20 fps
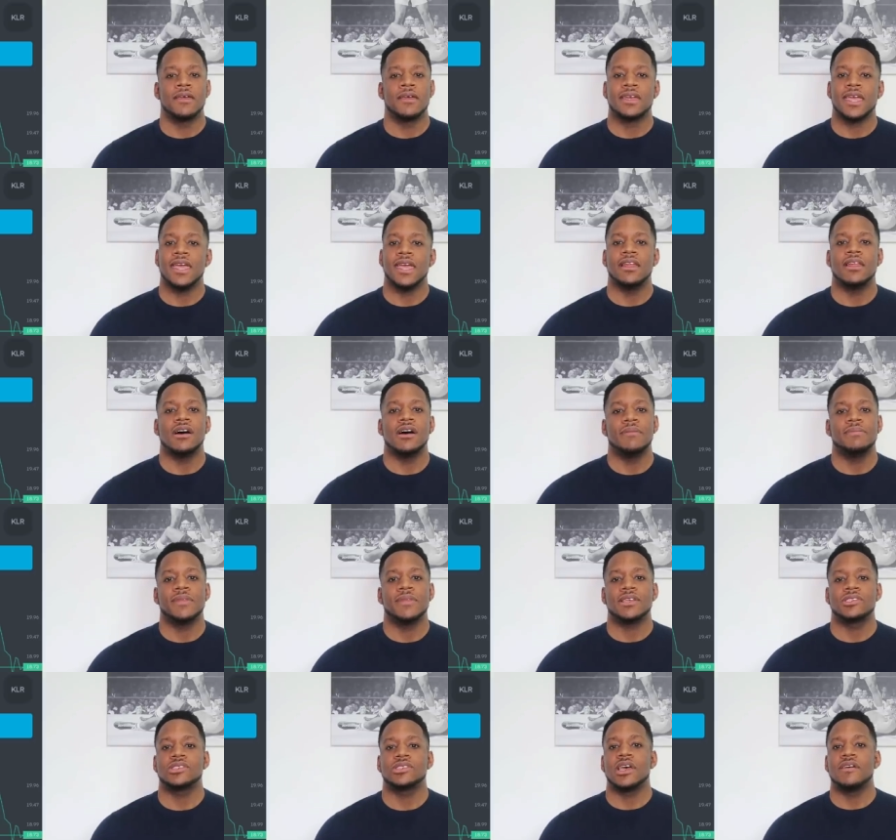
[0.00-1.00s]
KLR,
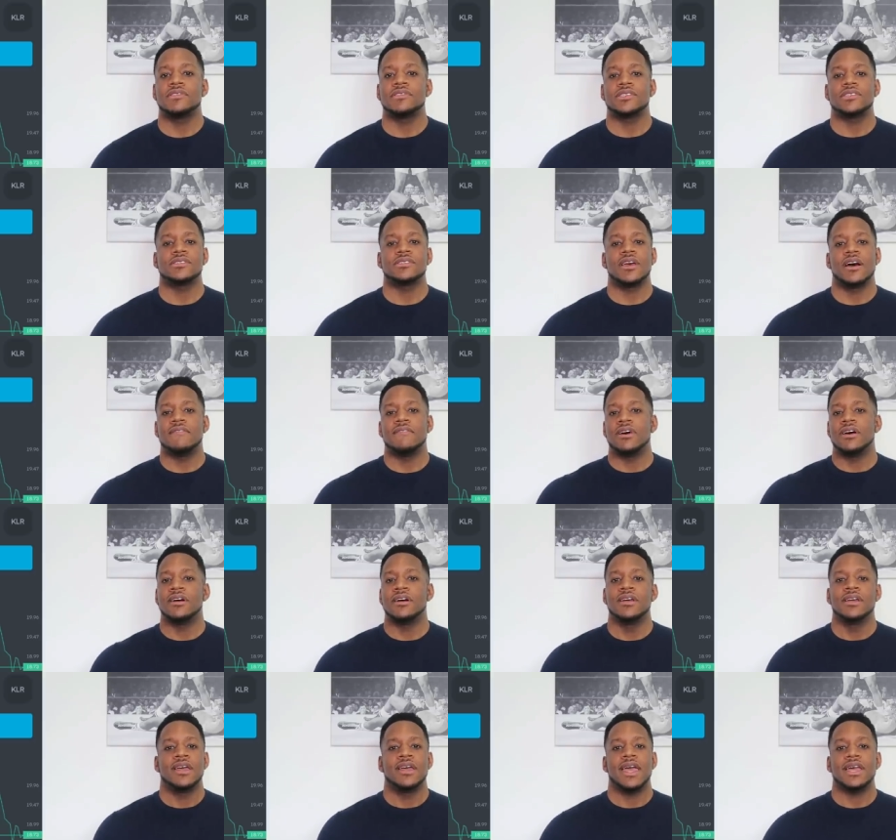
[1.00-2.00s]
their services
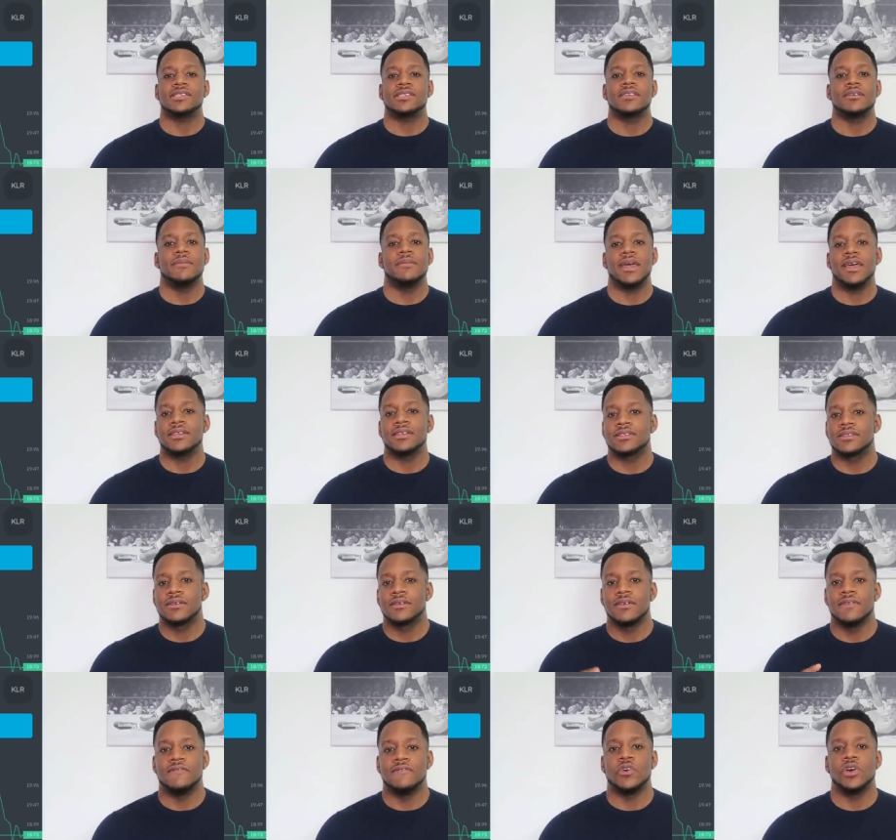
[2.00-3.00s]
cover SMS,
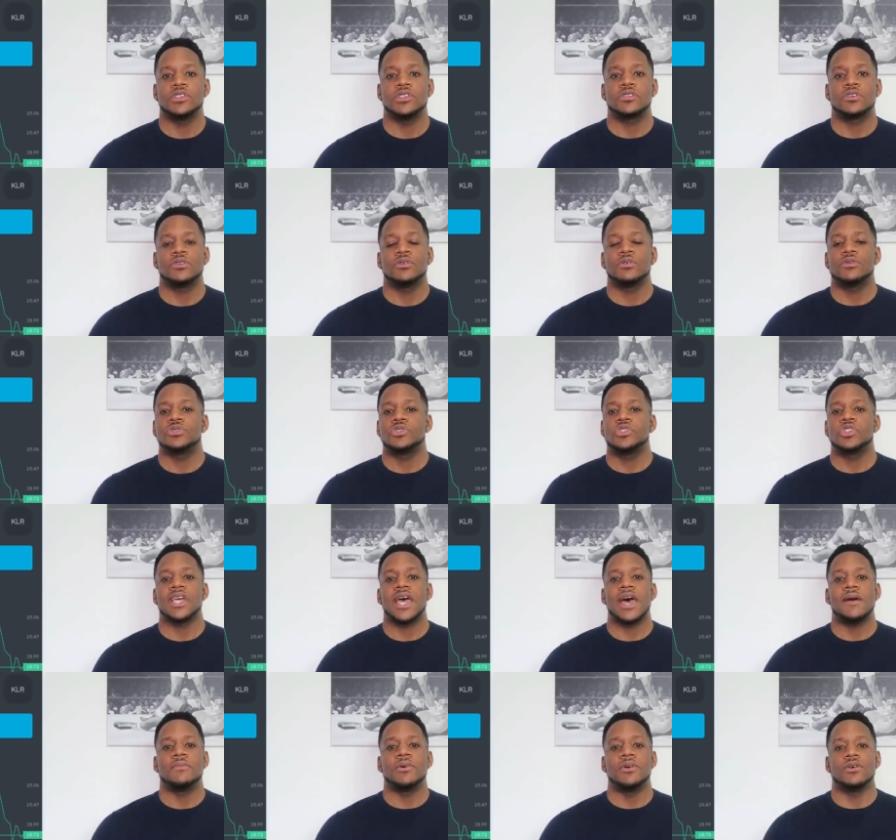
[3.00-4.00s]
voice calls,
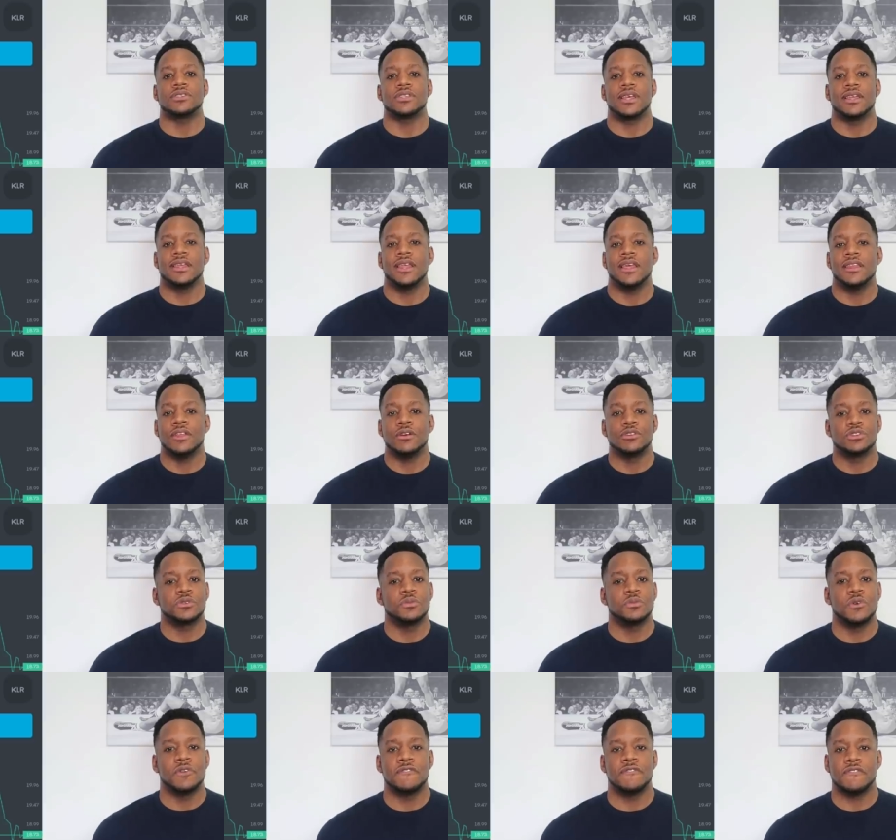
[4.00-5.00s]
chatbots, and they're no
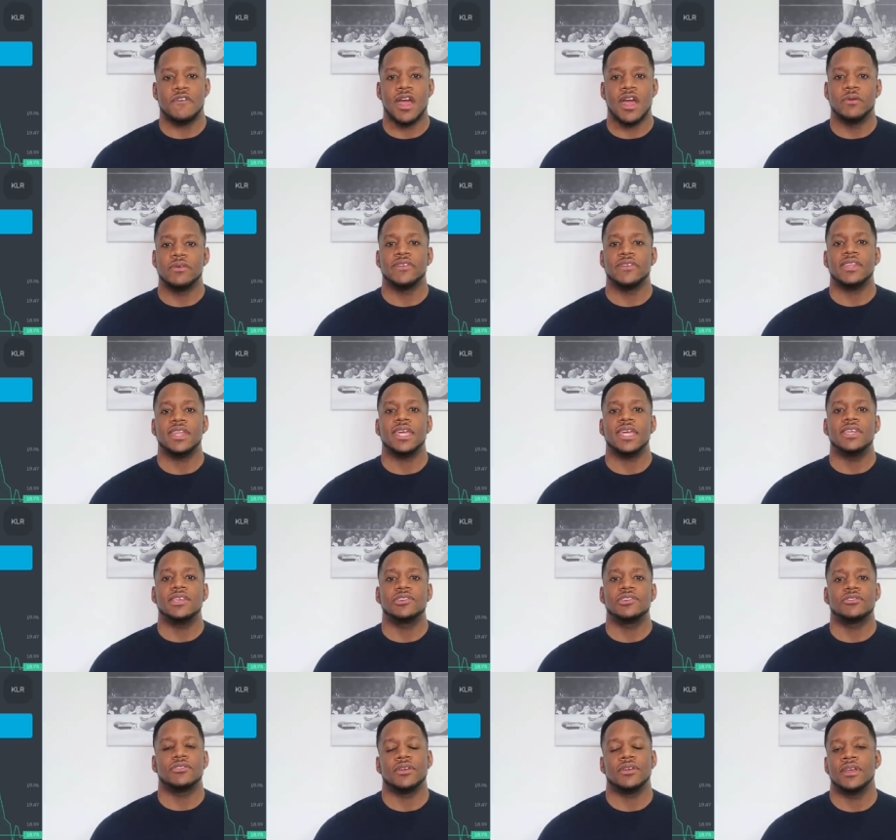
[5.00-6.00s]
small fry within the
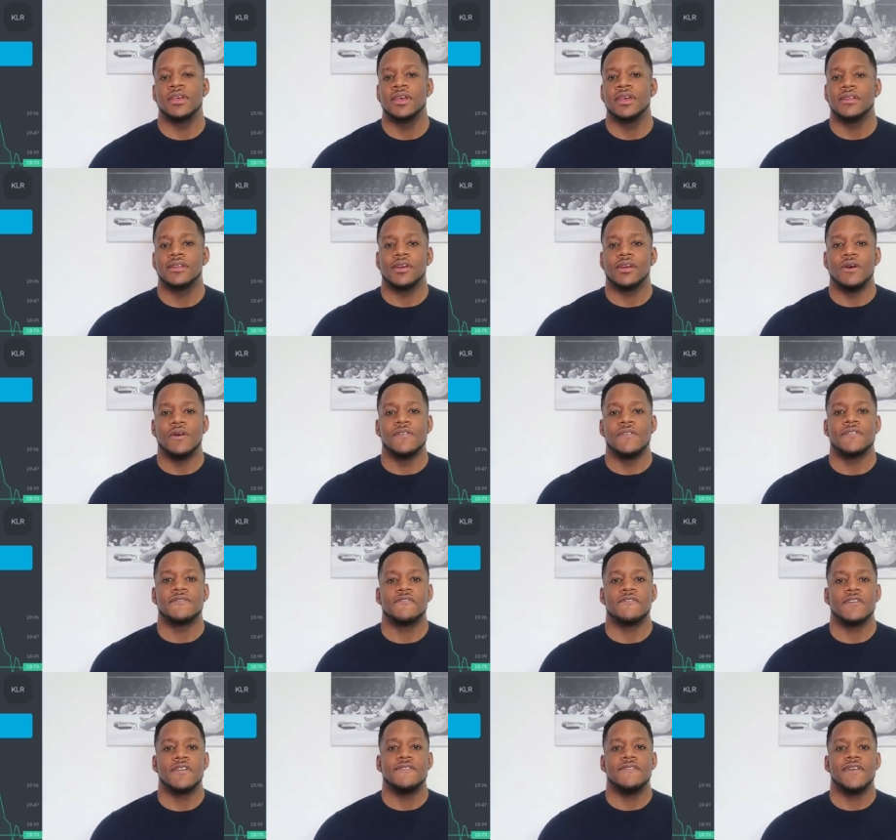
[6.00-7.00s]
industry. They've got over
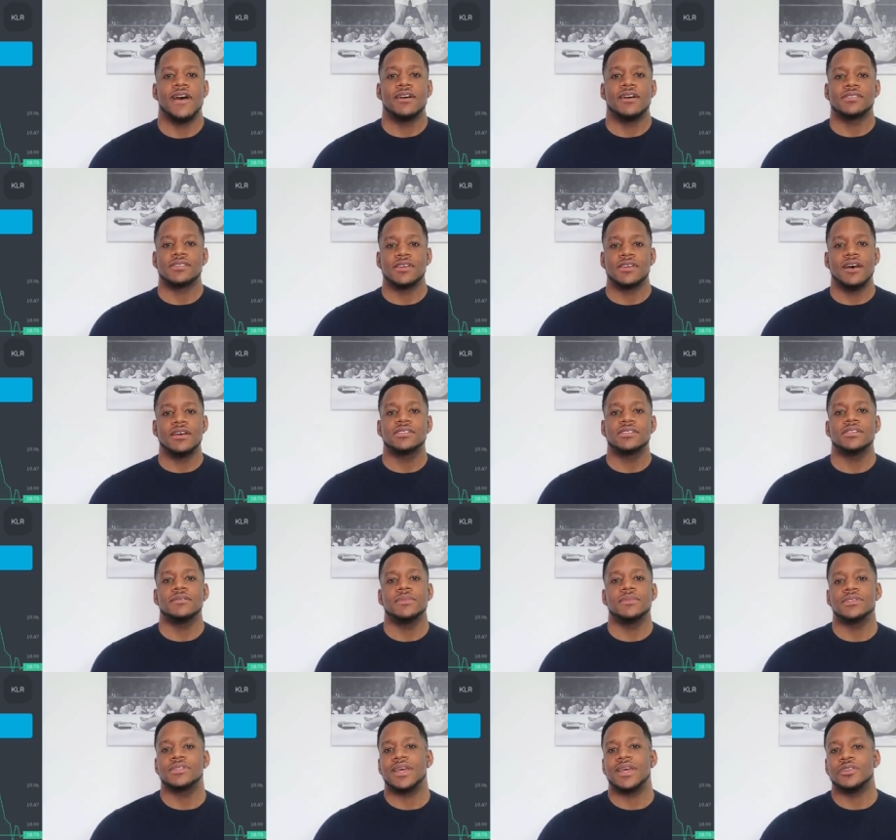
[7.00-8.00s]
3,000
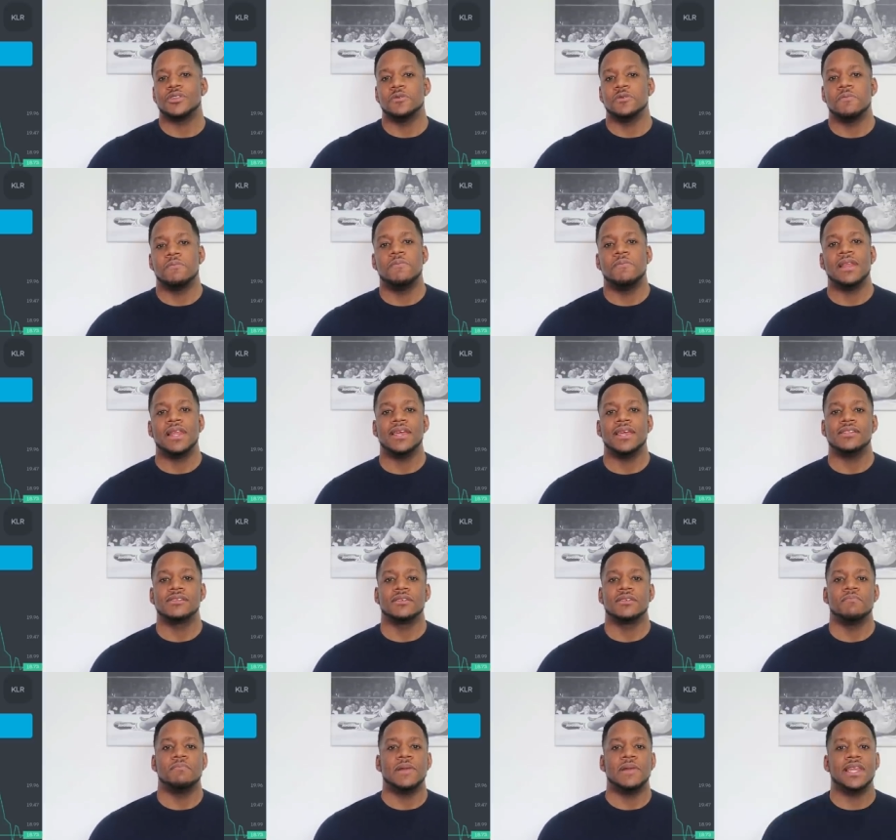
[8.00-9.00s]
customers that do billions
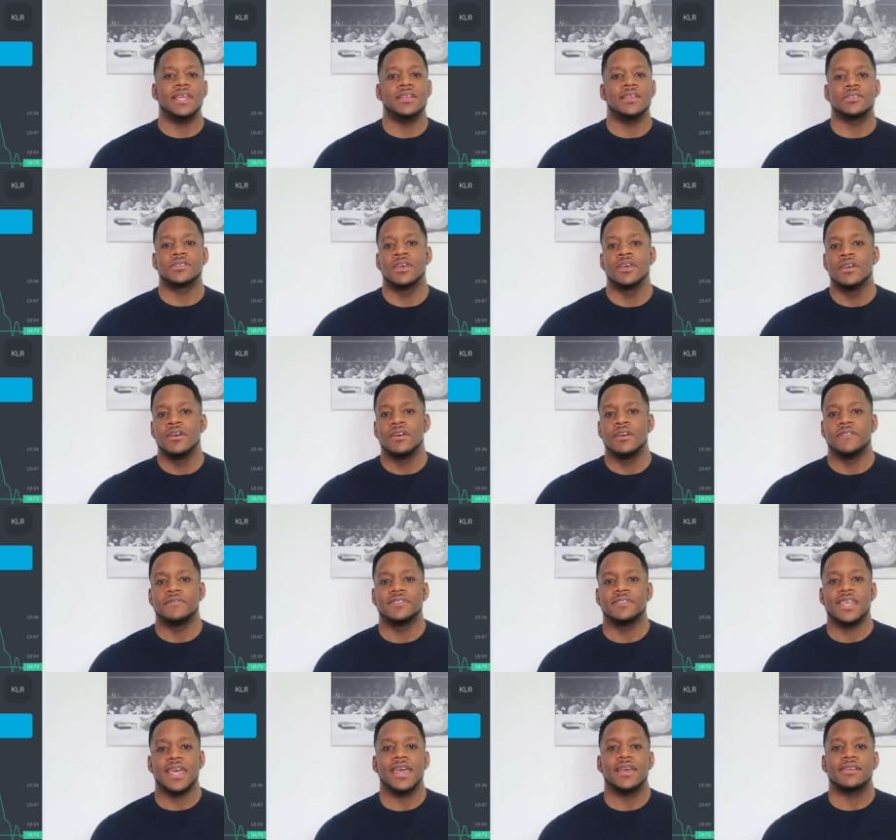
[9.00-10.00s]
and billions of
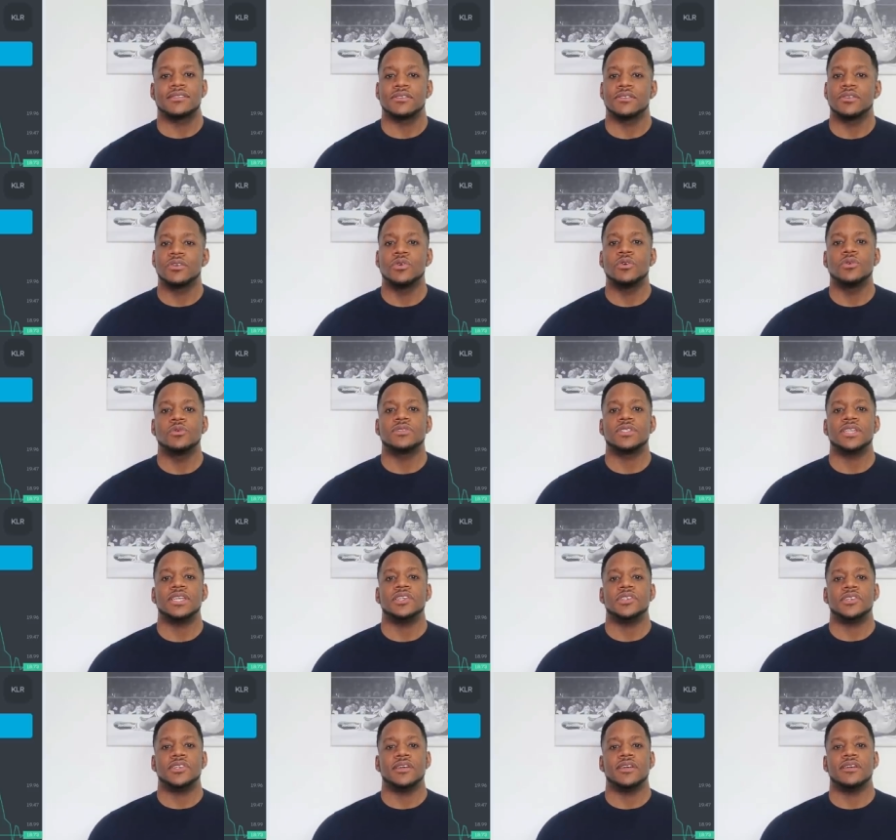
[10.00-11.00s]
texts and calls
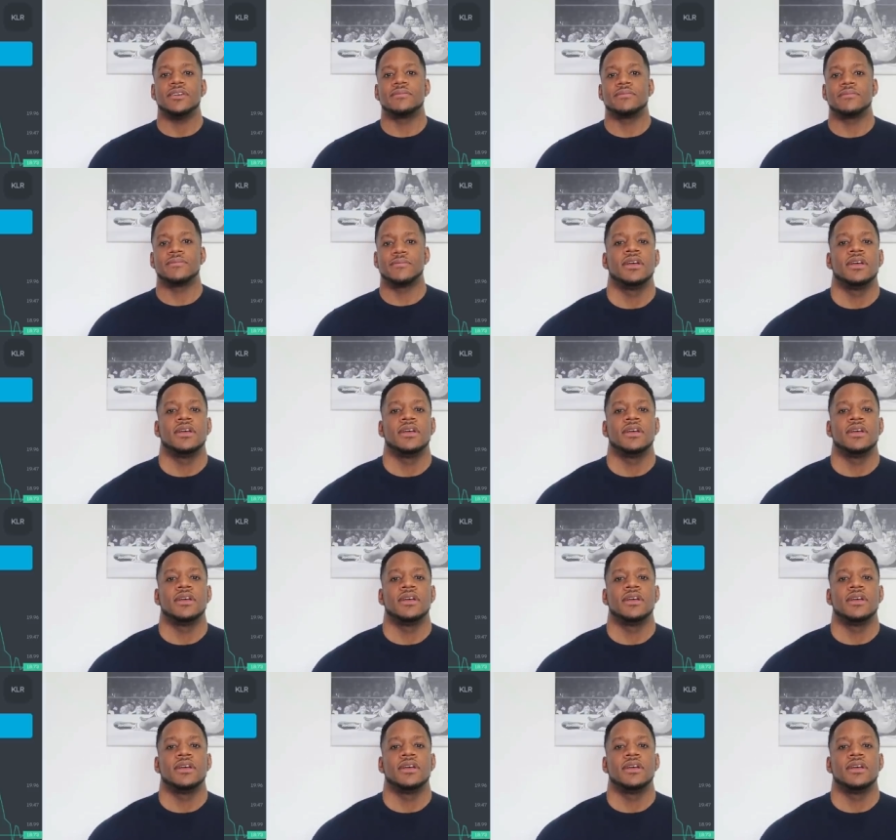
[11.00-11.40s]
each year.